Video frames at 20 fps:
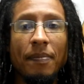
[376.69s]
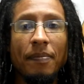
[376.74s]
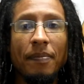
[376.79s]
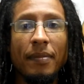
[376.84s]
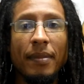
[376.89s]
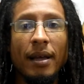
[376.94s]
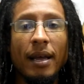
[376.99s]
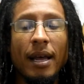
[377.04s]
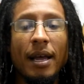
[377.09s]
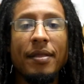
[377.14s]

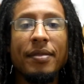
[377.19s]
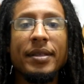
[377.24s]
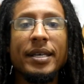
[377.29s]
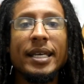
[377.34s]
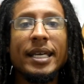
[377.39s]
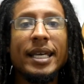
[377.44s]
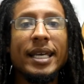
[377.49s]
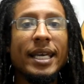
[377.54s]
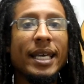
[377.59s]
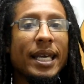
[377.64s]
and
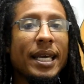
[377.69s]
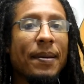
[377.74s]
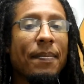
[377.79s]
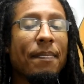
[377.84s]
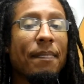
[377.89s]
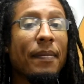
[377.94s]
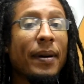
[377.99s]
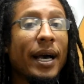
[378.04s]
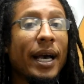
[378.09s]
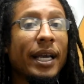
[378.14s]
the A
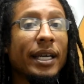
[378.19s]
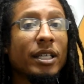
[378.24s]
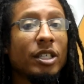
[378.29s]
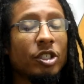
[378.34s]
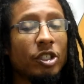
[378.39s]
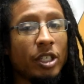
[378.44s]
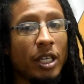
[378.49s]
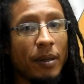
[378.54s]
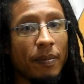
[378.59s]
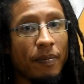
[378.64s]
minor
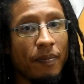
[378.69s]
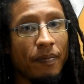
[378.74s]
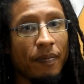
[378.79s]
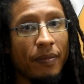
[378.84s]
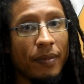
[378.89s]
shape.